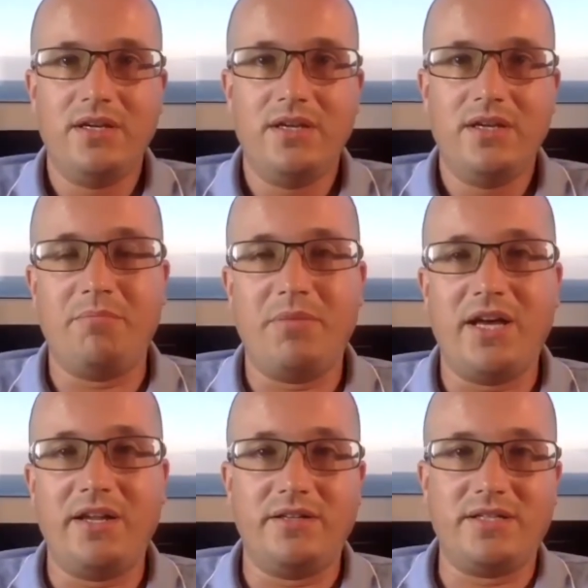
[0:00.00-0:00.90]

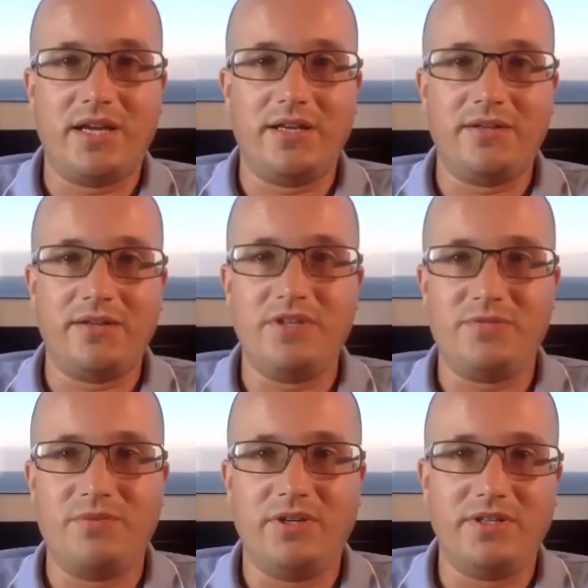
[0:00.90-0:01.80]
and understand
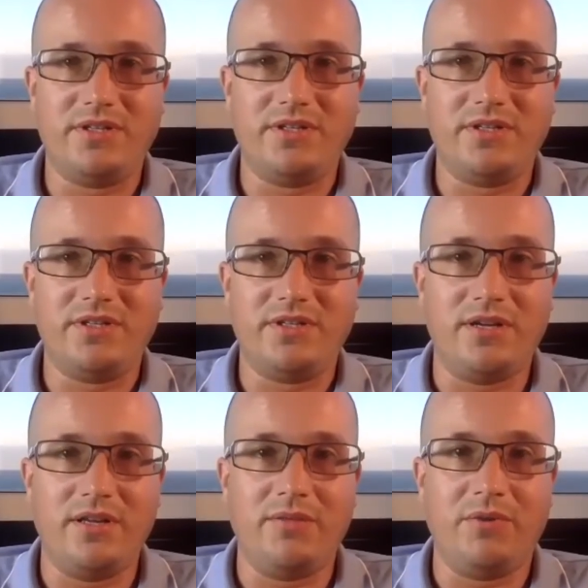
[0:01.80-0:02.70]
which ones
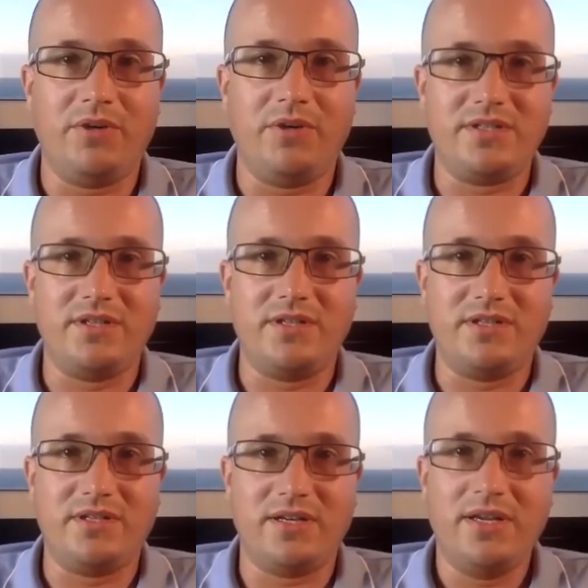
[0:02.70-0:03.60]
are the ones
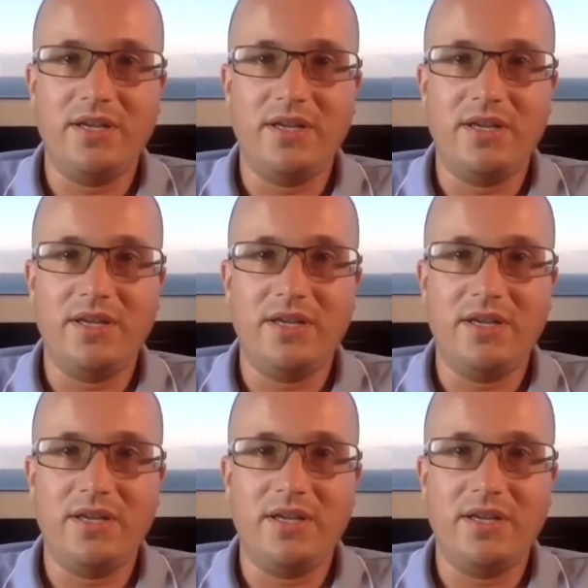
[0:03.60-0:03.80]
that